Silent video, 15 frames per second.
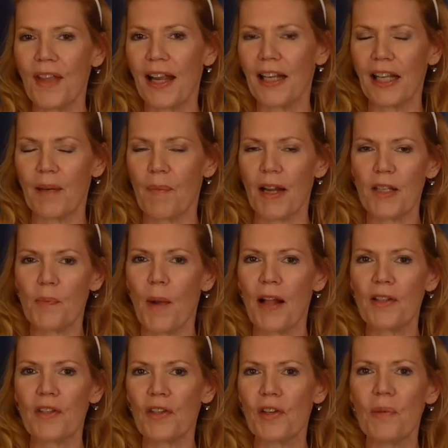Thank you to my
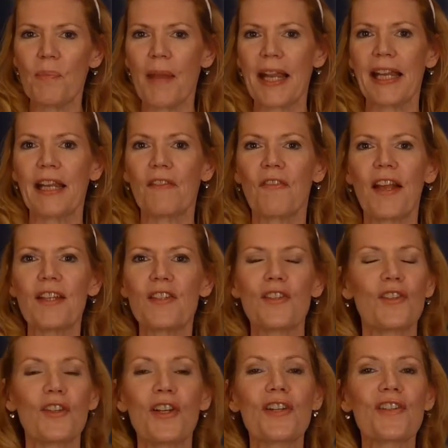sponsor, Making
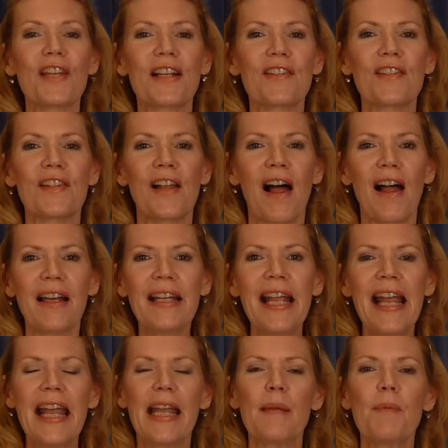Faces Unisex Salon
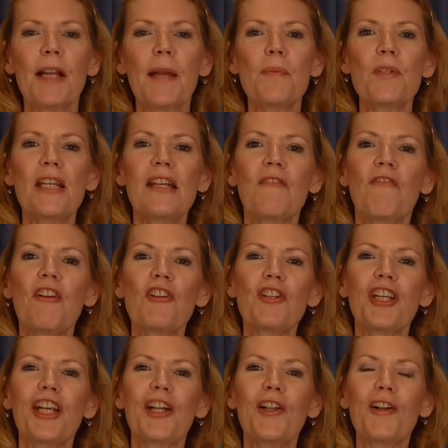in Poughkeepsie and
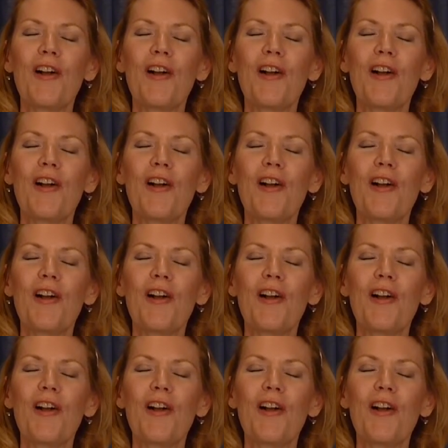Fishkill.